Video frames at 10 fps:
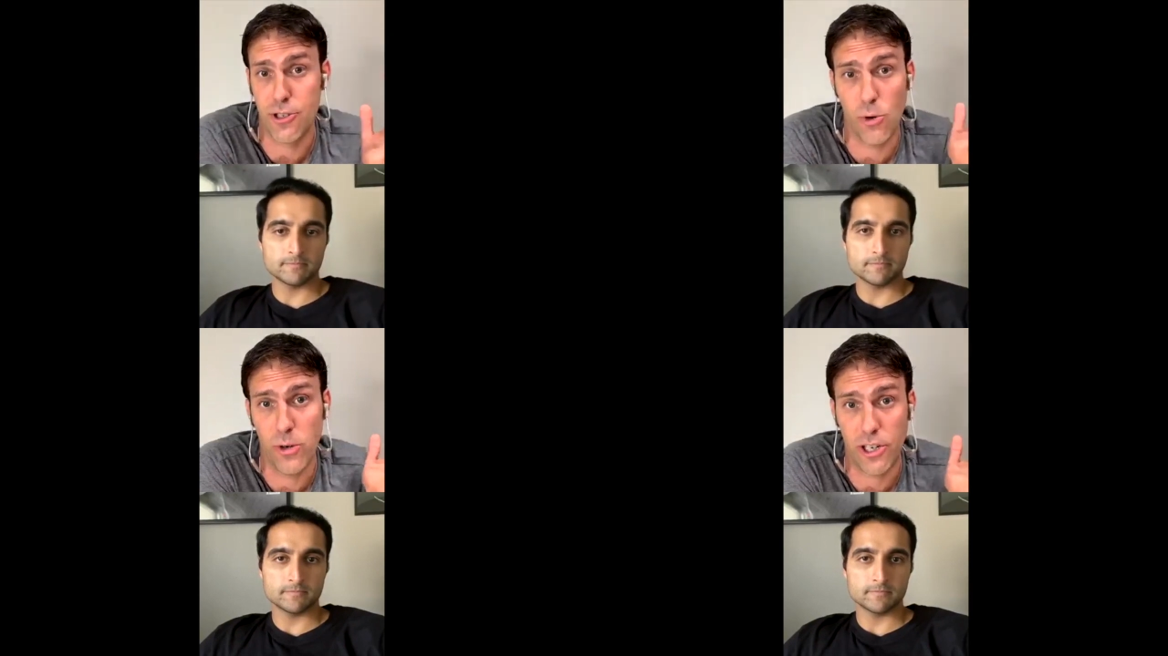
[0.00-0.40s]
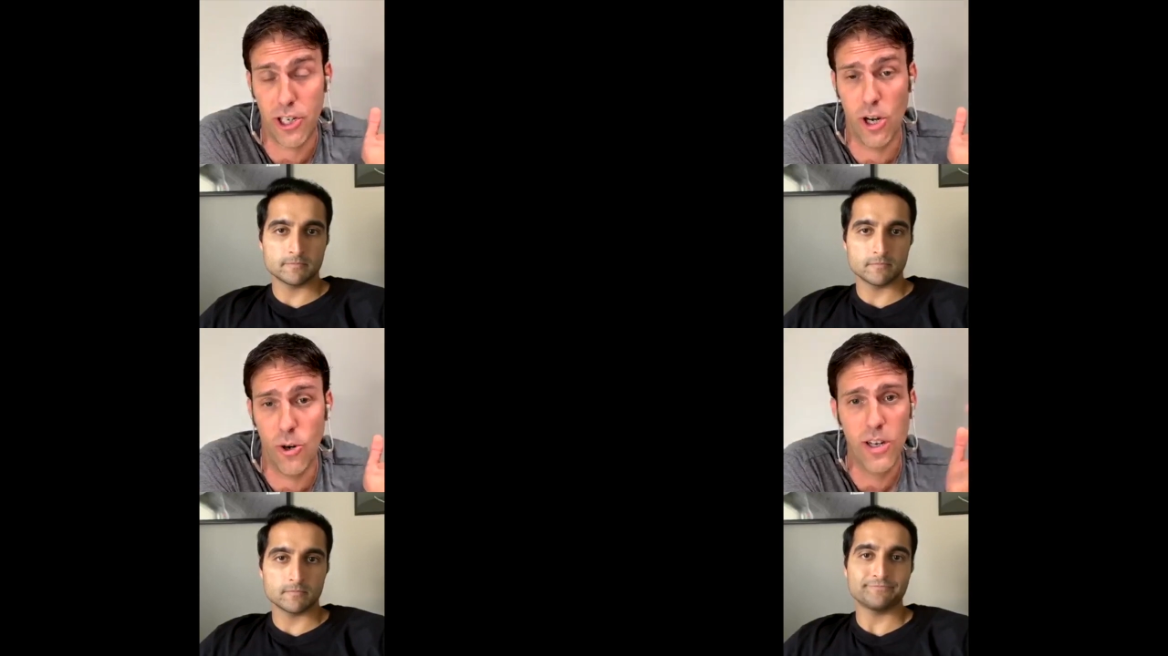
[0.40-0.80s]
Speaker 1: There's nowhere
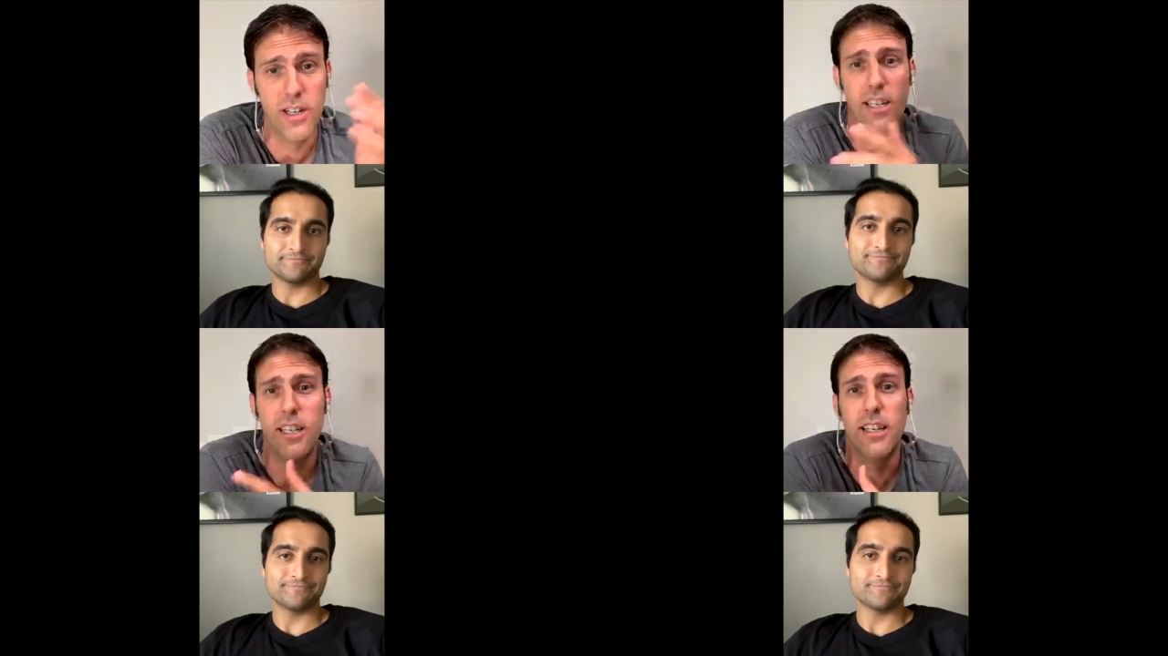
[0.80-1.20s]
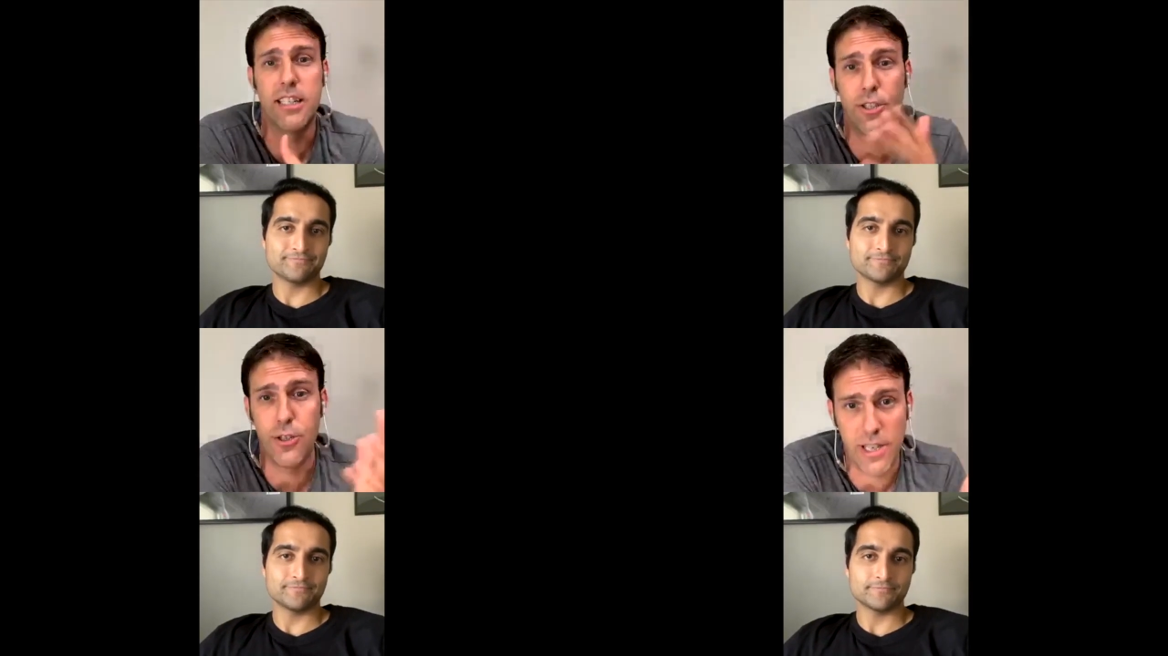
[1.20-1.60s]
to go.
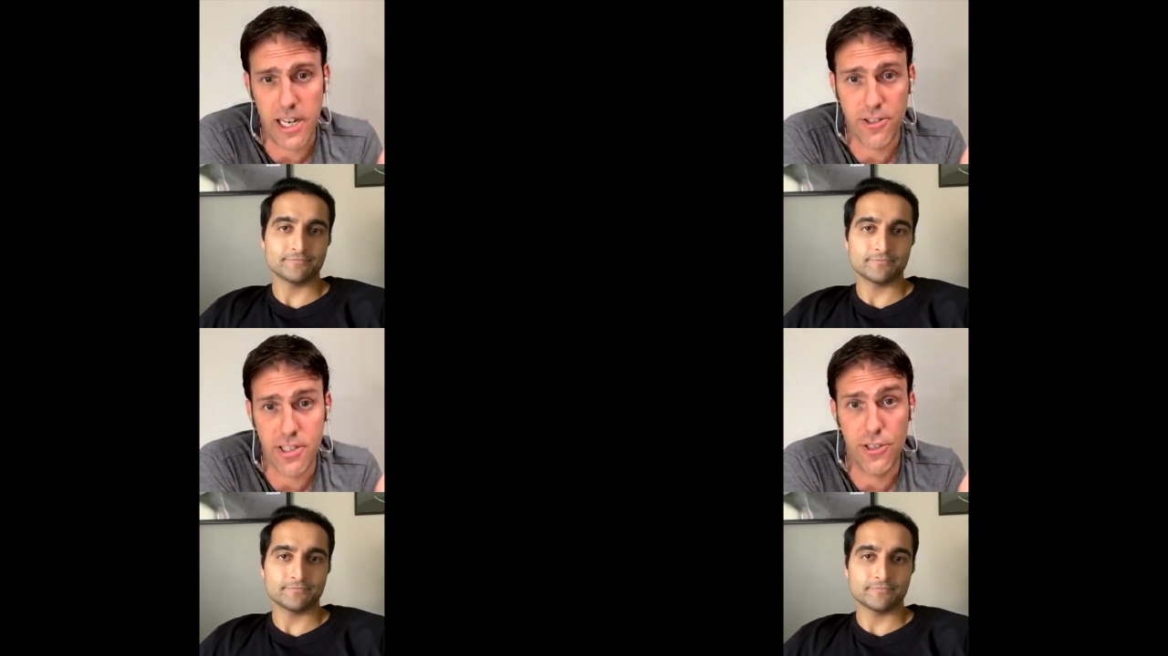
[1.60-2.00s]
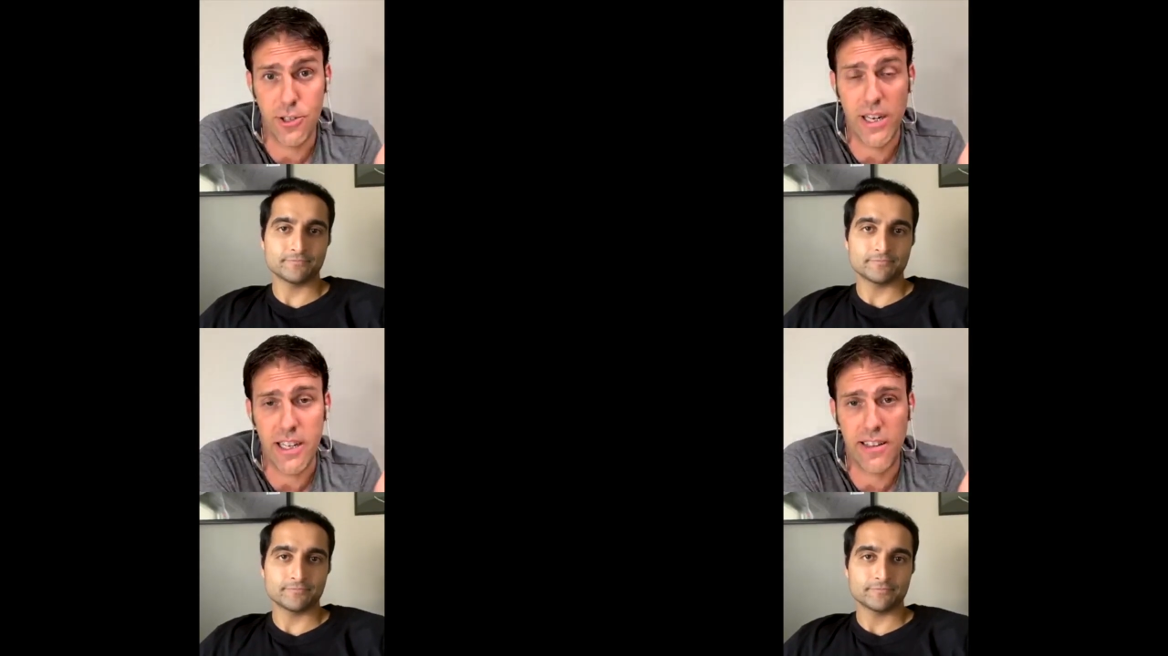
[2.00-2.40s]
It's too dangerous
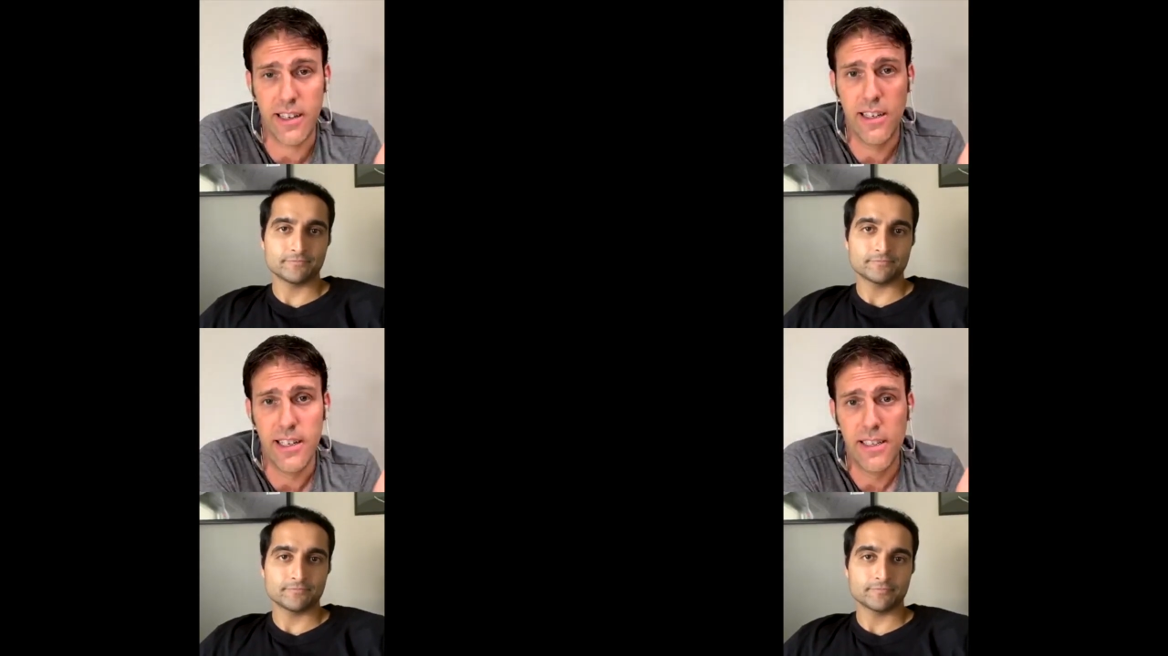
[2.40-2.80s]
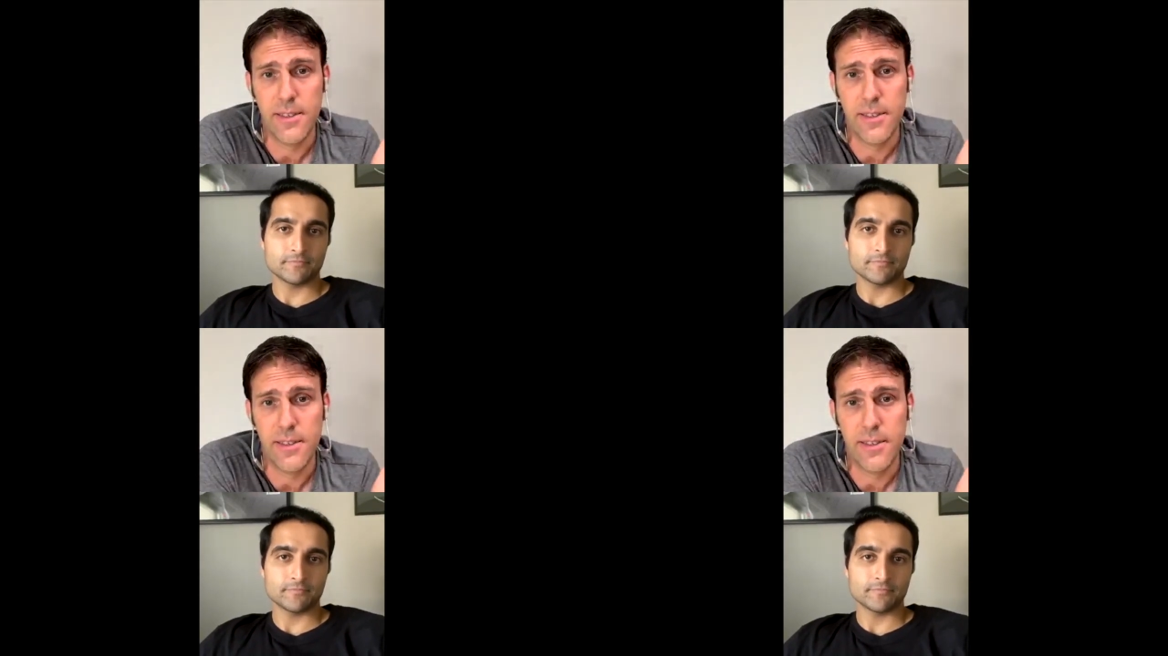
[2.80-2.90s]
to do anything.